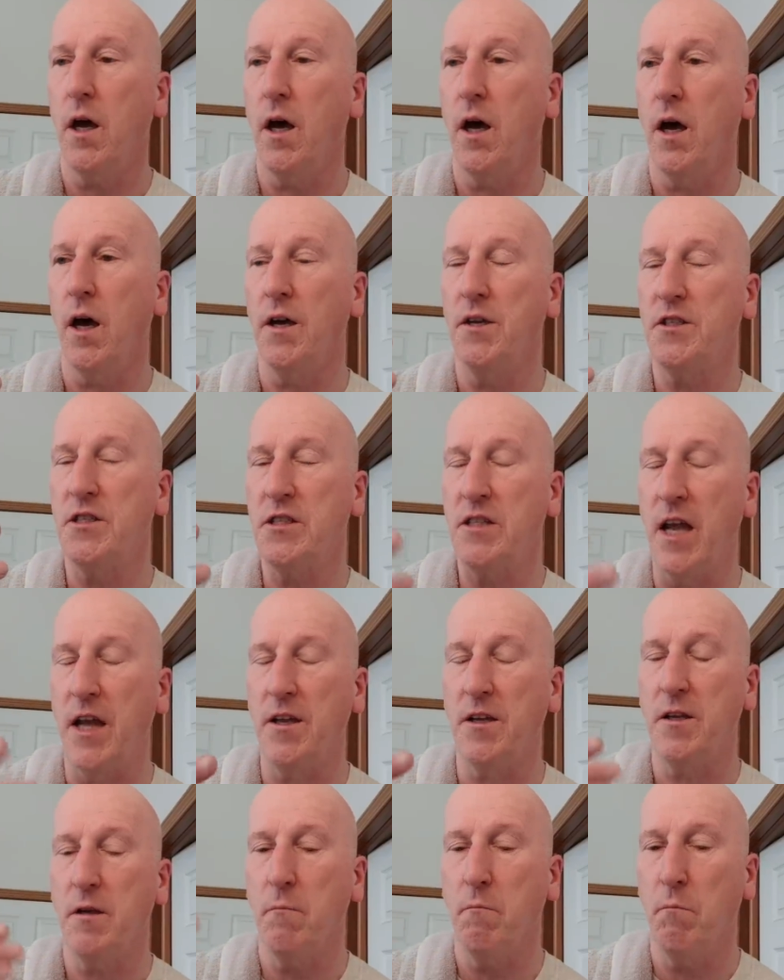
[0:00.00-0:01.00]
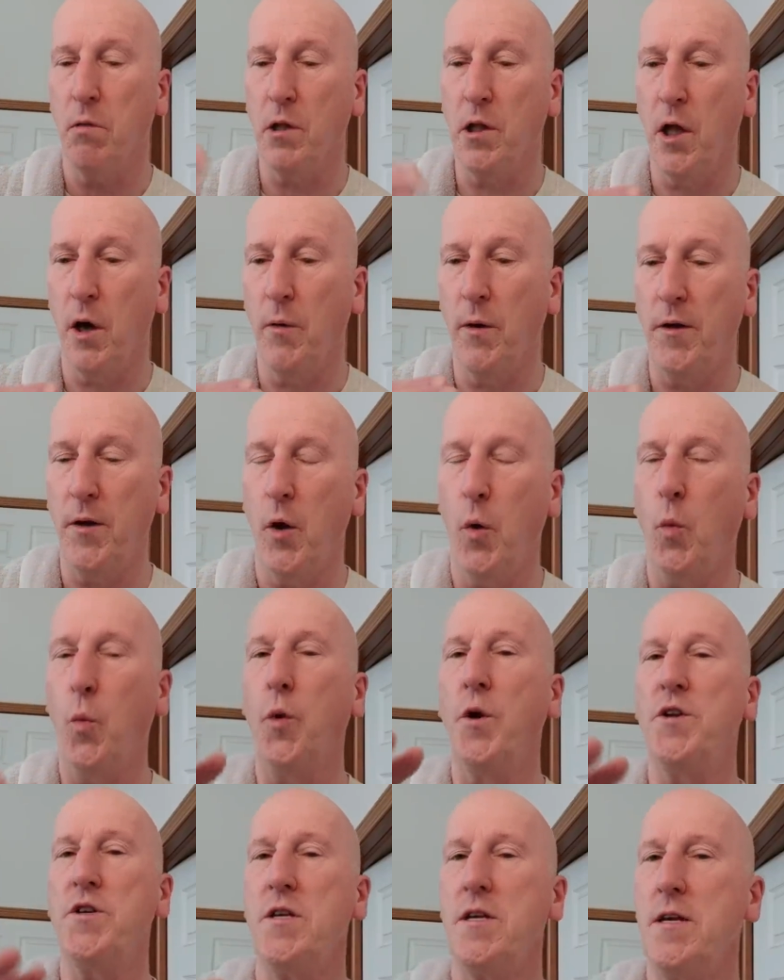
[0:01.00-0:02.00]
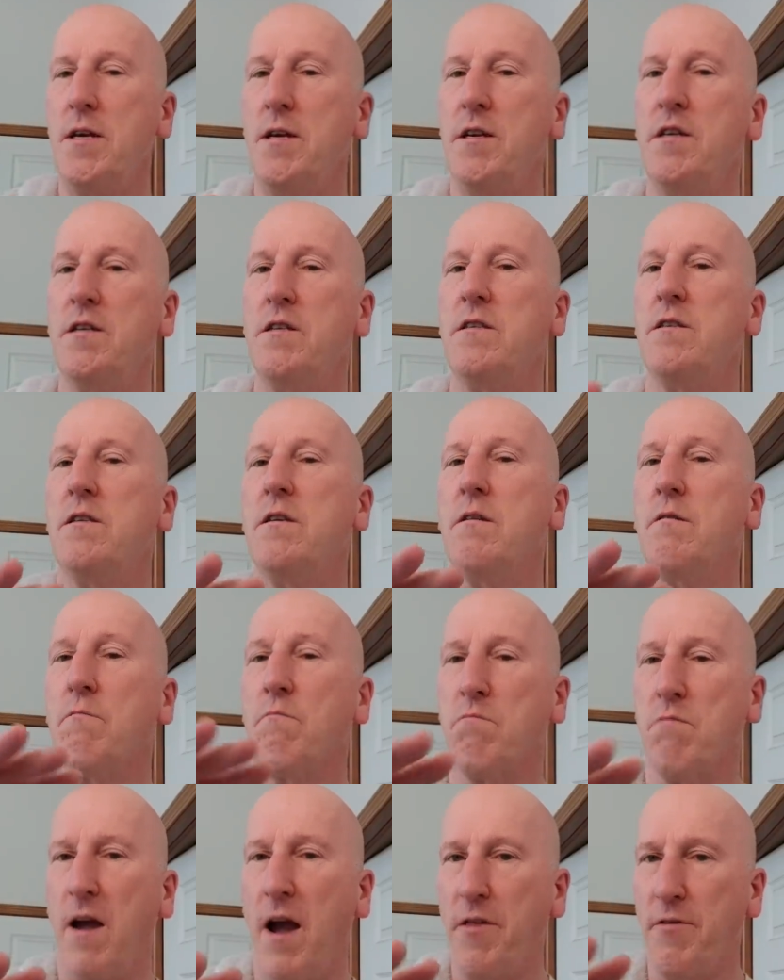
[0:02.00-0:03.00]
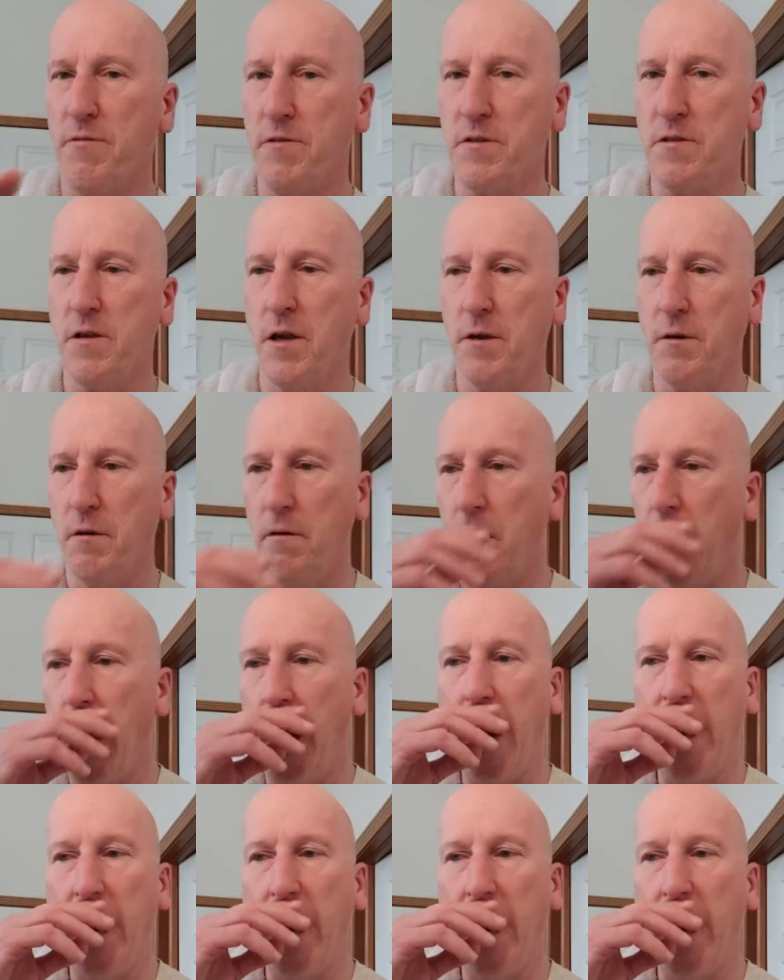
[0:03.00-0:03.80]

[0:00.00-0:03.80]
uh, scent below it, which is rather subtle.